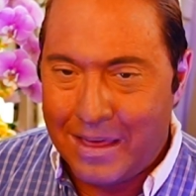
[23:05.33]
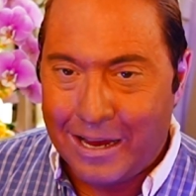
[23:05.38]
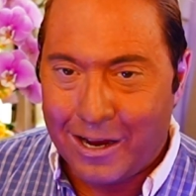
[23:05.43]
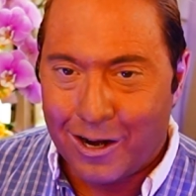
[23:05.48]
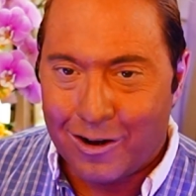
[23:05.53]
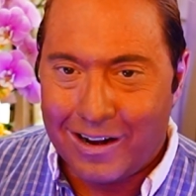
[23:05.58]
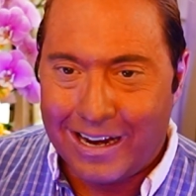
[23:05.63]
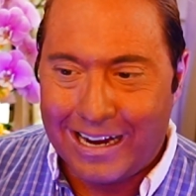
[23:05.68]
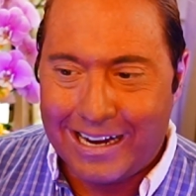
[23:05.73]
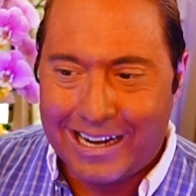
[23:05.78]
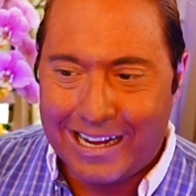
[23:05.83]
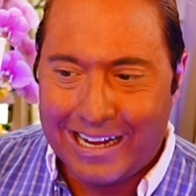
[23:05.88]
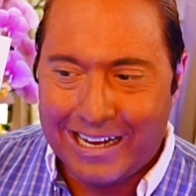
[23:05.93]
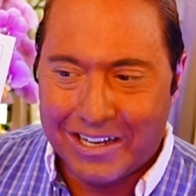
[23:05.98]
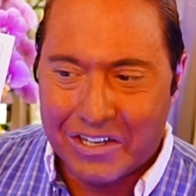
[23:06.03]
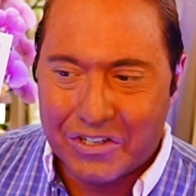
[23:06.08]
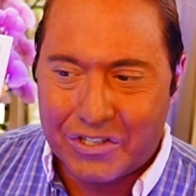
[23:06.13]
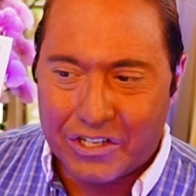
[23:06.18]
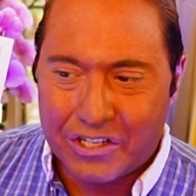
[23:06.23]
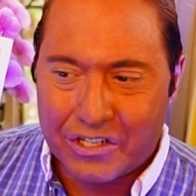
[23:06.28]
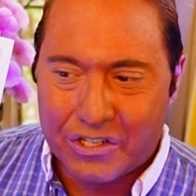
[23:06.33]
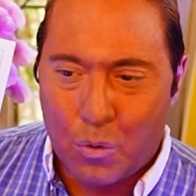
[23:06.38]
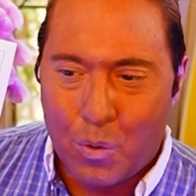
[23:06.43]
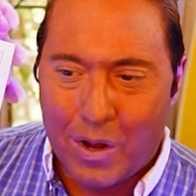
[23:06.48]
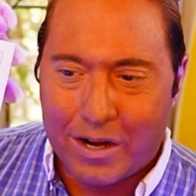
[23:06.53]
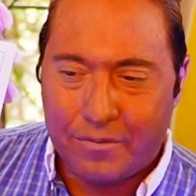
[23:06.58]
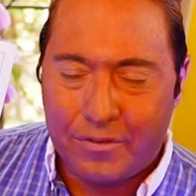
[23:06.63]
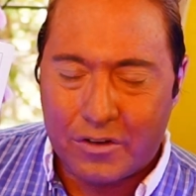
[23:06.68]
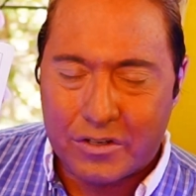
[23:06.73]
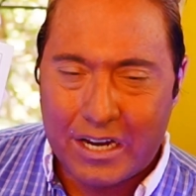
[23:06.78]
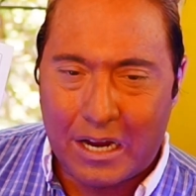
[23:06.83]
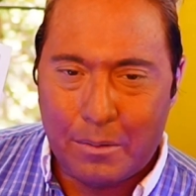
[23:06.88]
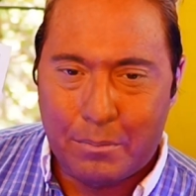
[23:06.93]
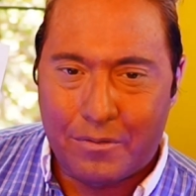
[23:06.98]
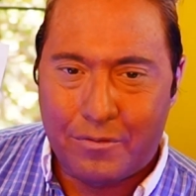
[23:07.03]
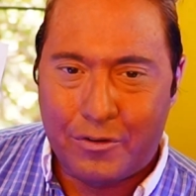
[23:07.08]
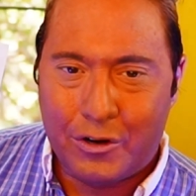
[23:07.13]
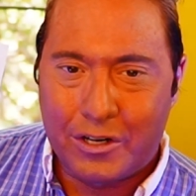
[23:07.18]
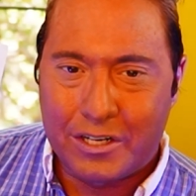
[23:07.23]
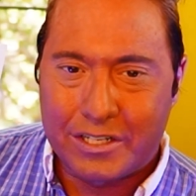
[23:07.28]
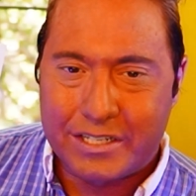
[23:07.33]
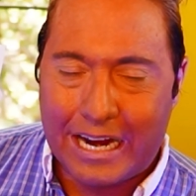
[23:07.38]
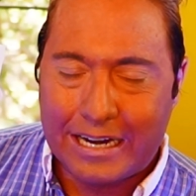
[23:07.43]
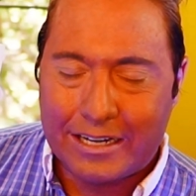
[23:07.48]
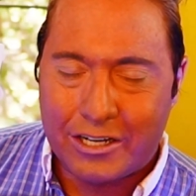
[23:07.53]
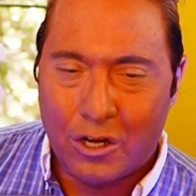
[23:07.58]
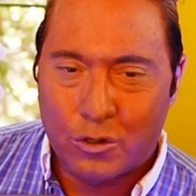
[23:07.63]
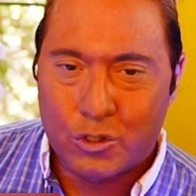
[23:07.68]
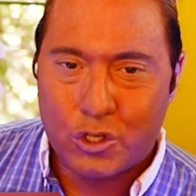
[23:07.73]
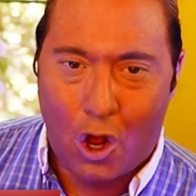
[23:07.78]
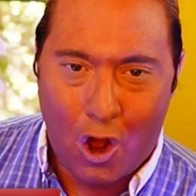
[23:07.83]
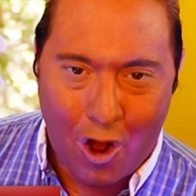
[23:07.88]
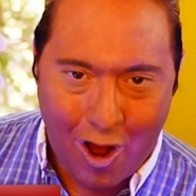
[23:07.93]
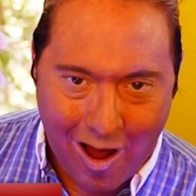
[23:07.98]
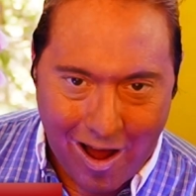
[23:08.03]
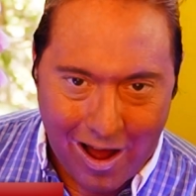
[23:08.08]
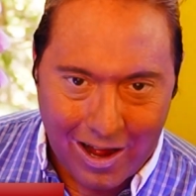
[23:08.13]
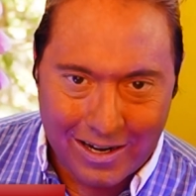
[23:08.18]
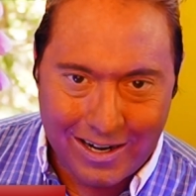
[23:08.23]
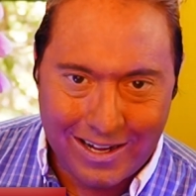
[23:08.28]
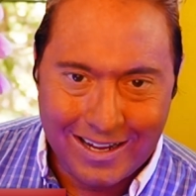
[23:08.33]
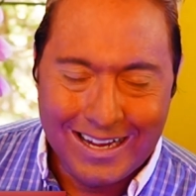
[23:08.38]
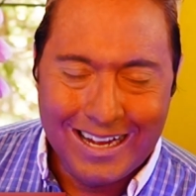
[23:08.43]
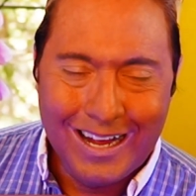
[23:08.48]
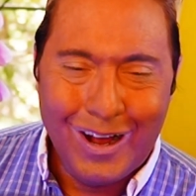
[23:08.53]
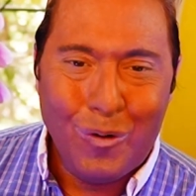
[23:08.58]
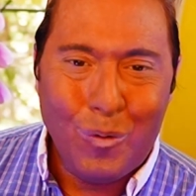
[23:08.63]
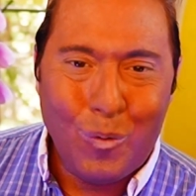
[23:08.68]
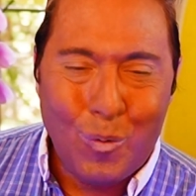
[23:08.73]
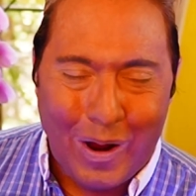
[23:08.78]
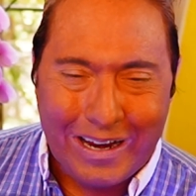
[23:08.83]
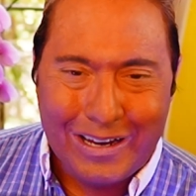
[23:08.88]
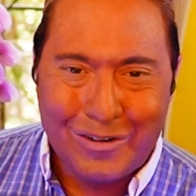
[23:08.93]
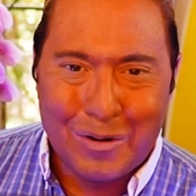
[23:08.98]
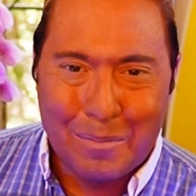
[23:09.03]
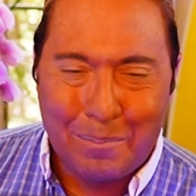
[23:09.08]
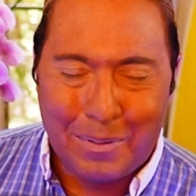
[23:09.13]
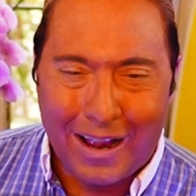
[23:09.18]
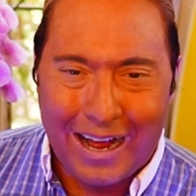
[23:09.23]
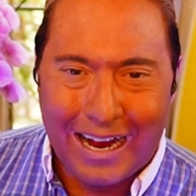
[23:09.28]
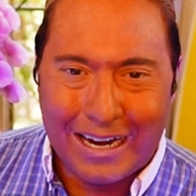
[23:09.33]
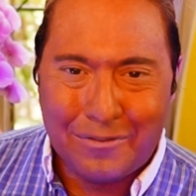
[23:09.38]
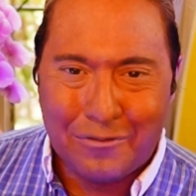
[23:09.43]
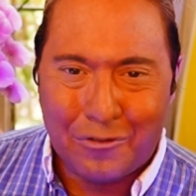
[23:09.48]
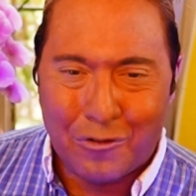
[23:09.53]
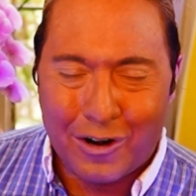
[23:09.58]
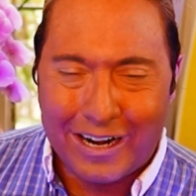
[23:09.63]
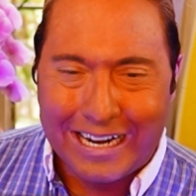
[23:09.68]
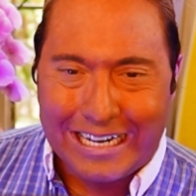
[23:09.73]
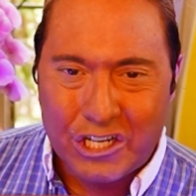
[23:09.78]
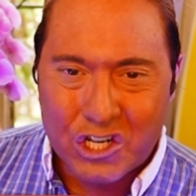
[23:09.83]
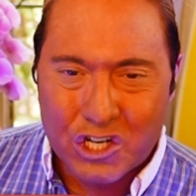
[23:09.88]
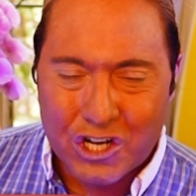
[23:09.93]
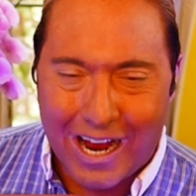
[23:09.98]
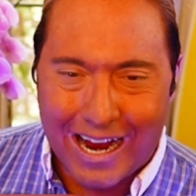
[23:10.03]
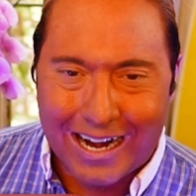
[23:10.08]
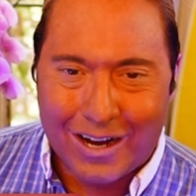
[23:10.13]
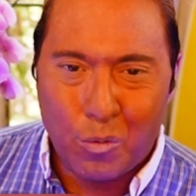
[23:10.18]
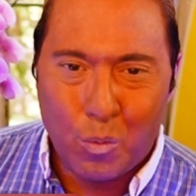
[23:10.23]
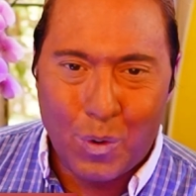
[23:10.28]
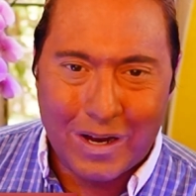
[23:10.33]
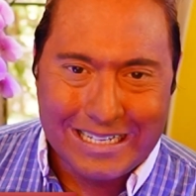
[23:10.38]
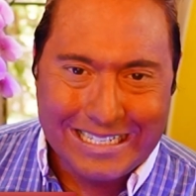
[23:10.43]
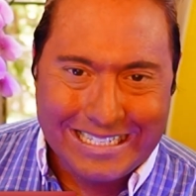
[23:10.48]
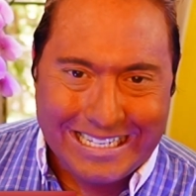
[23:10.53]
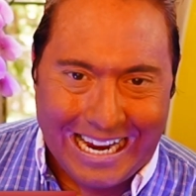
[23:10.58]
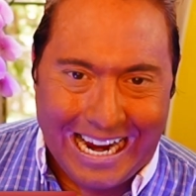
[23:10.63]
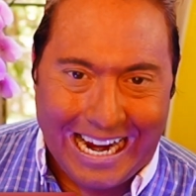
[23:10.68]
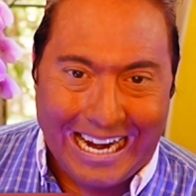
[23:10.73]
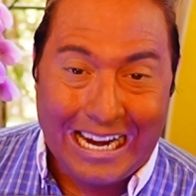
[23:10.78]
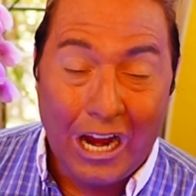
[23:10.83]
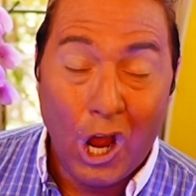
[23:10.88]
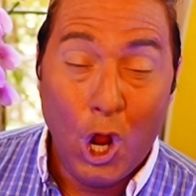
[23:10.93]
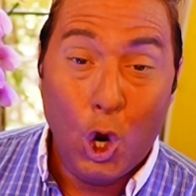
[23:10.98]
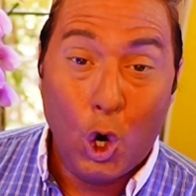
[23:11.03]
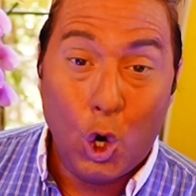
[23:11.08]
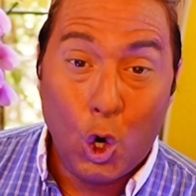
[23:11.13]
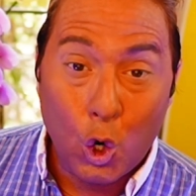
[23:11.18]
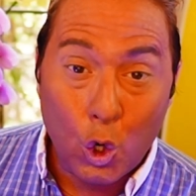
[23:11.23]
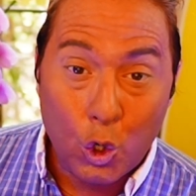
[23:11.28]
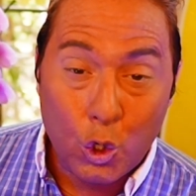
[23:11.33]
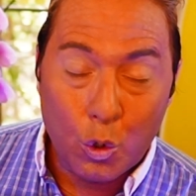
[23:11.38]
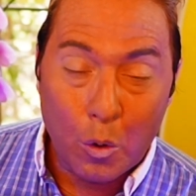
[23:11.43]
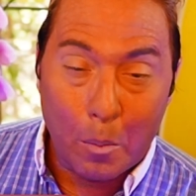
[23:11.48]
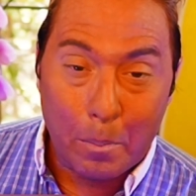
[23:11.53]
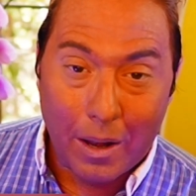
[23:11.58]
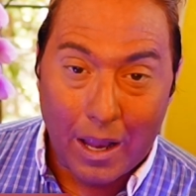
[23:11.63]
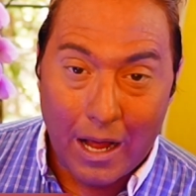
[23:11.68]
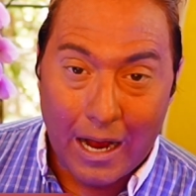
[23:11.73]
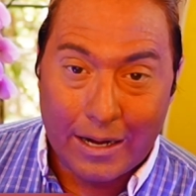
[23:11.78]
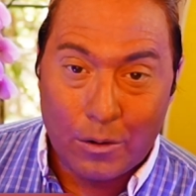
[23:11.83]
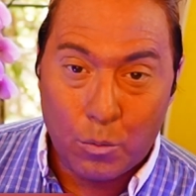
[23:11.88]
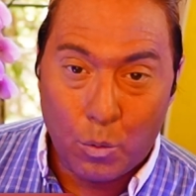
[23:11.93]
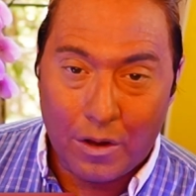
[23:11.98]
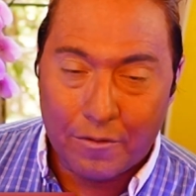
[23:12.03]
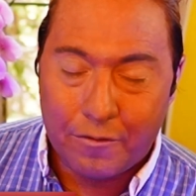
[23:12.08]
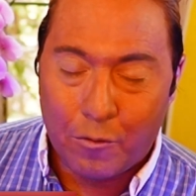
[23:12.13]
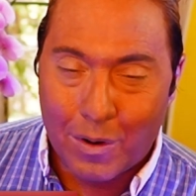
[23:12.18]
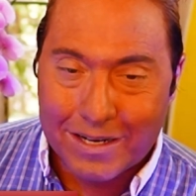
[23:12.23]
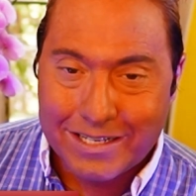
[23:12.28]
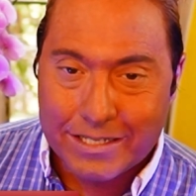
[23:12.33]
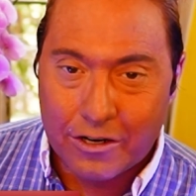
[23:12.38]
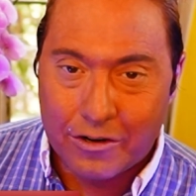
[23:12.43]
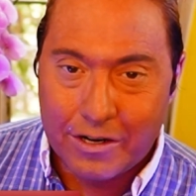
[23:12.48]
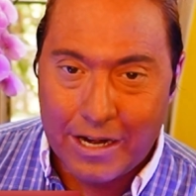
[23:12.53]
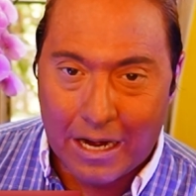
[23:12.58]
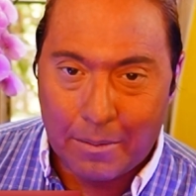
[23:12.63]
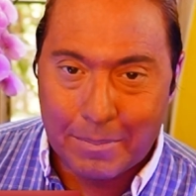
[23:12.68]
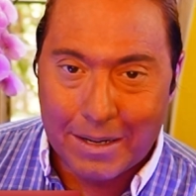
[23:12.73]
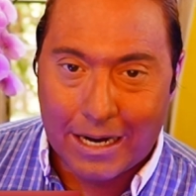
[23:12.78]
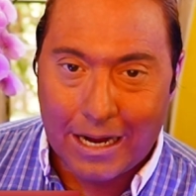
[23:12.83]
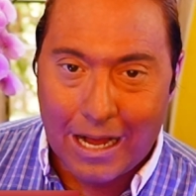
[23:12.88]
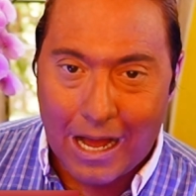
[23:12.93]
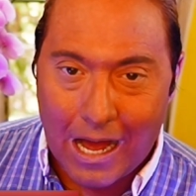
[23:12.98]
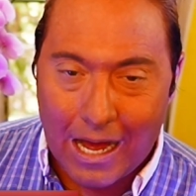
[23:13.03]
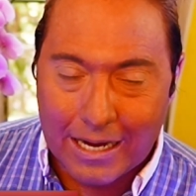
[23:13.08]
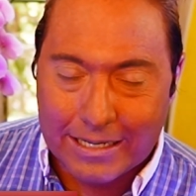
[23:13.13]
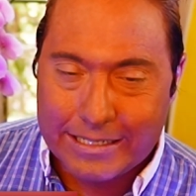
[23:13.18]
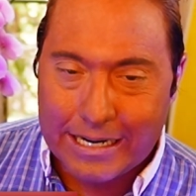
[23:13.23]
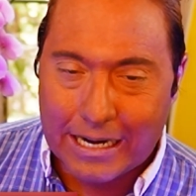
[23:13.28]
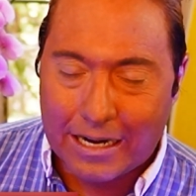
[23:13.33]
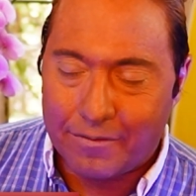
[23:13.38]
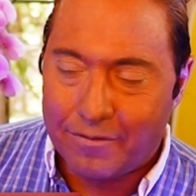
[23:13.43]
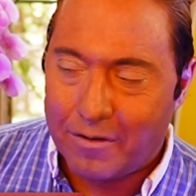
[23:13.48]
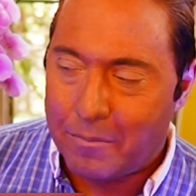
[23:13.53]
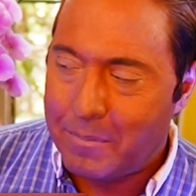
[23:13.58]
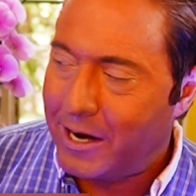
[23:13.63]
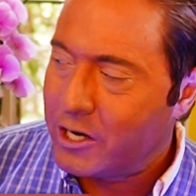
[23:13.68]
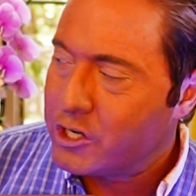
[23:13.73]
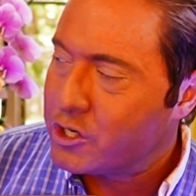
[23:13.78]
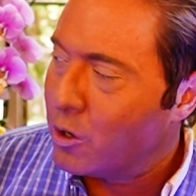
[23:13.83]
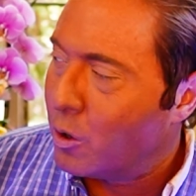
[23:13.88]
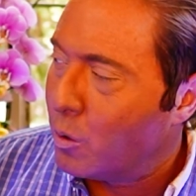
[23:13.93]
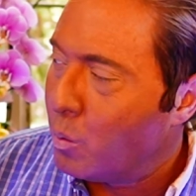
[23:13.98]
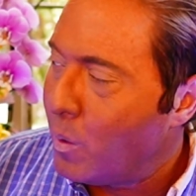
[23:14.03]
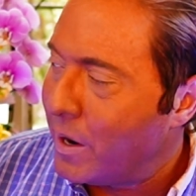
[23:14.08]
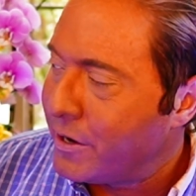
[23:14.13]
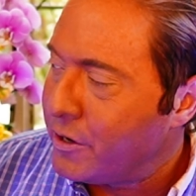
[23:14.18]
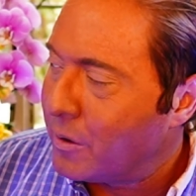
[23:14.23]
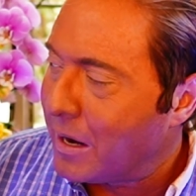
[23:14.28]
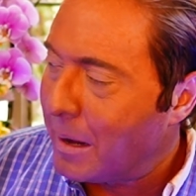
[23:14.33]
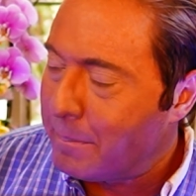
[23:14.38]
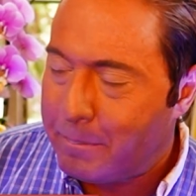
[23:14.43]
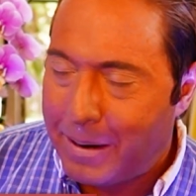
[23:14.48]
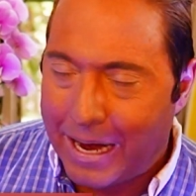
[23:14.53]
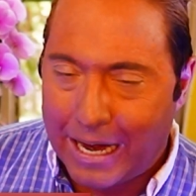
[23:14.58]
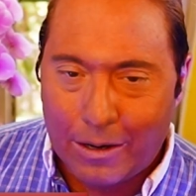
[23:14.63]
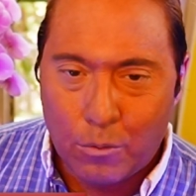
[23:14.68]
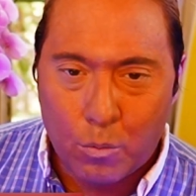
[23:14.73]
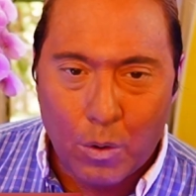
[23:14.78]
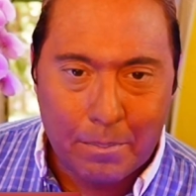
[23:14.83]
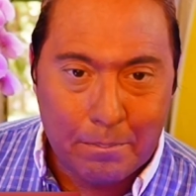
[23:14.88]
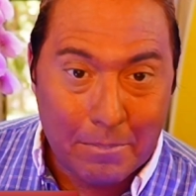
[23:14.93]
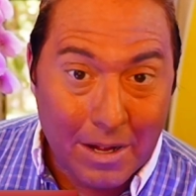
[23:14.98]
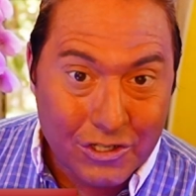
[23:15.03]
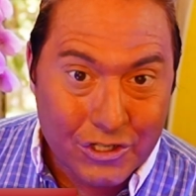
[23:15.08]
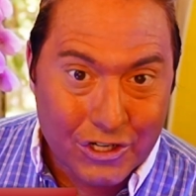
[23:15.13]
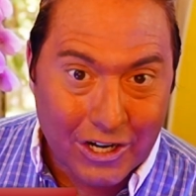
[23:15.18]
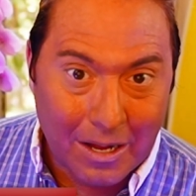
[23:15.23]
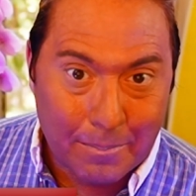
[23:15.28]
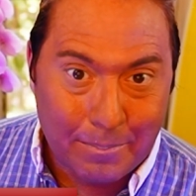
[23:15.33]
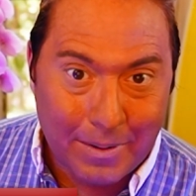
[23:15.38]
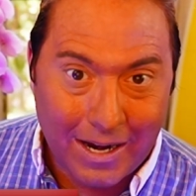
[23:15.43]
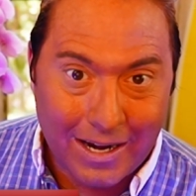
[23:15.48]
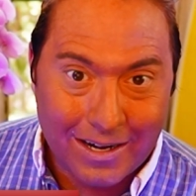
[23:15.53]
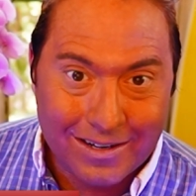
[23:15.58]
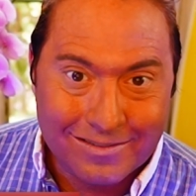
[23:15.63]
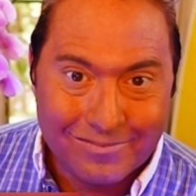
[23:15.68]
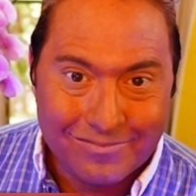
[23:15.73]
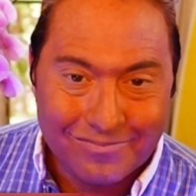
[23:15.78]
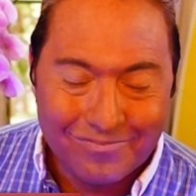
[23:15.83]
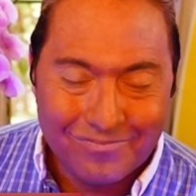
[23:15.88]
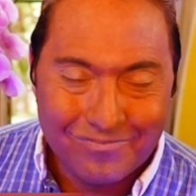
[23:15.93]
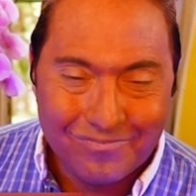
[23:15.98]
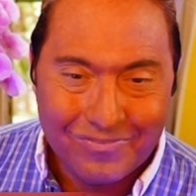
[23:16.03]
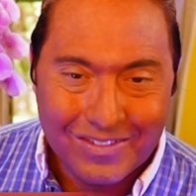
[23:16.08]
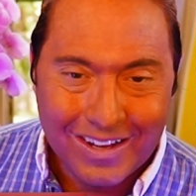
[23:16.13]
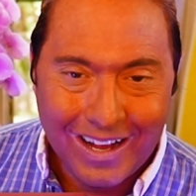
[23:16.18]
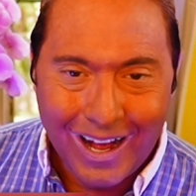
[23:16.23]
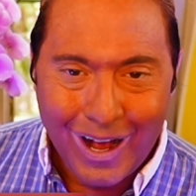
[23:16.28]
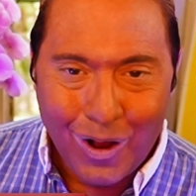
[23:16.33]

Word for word: And here it is. This is a wonderful table for you to take notes on when you applied for a check, what day, who you applied with, what's their name and contact information, or when you got paid, what month you got paid.